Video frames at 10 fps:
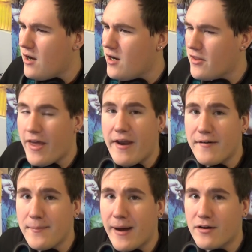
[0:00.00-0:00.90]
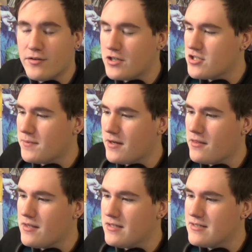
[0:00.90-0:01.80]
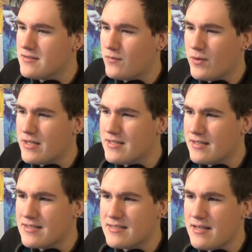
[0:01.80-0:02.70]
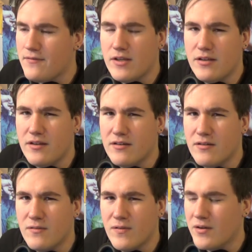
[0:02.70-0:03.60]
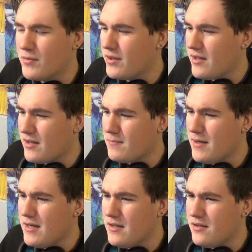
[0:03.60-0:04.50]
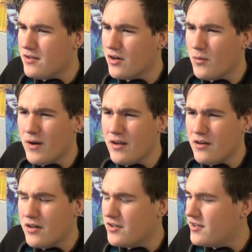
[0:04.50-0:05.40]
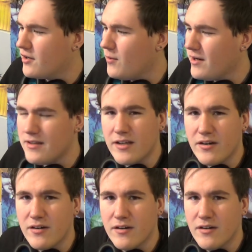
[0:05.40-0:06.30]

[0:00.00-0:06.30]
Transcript: uh, the Harry Potter thing jumping the thing to were they like saving, were they like meeting Hyun Kwang? Hyungwon in there?